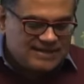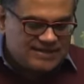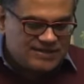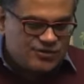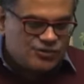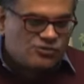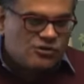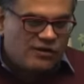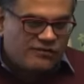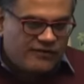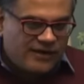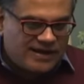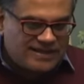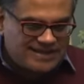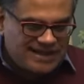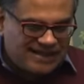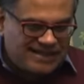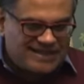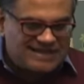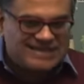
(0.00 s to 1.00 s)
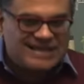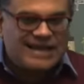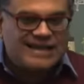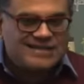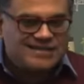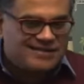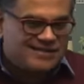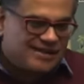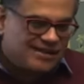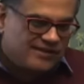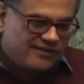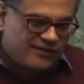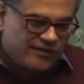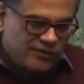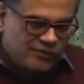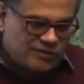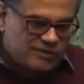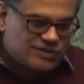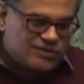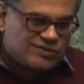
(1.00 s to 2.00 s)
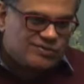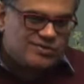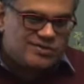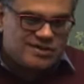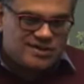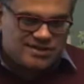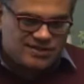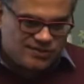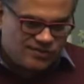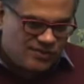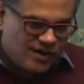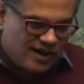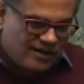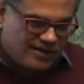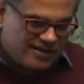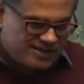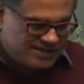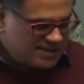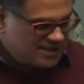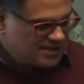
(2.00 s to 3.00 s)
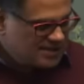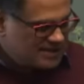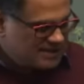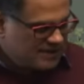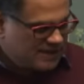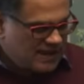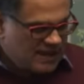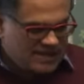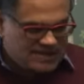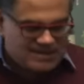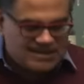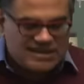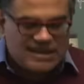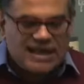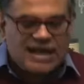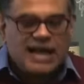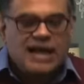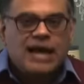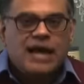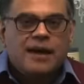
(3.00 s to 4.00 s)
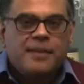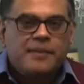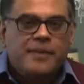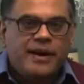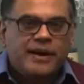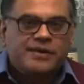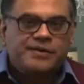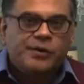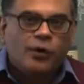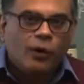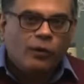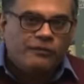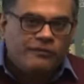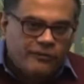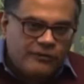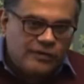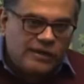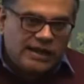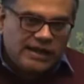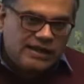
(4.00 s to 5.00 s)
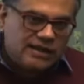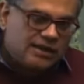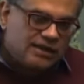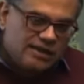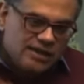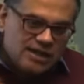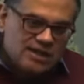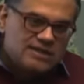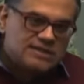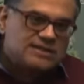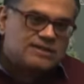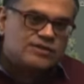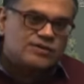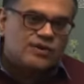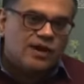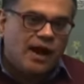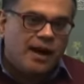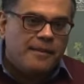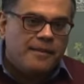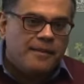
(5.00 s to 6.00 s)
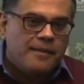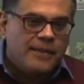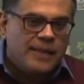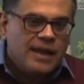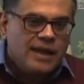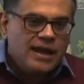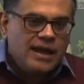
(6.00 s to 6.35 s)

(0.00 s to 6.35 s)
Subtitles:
two of us at the center and a few students who are interns with us. But hopefully in the years to come,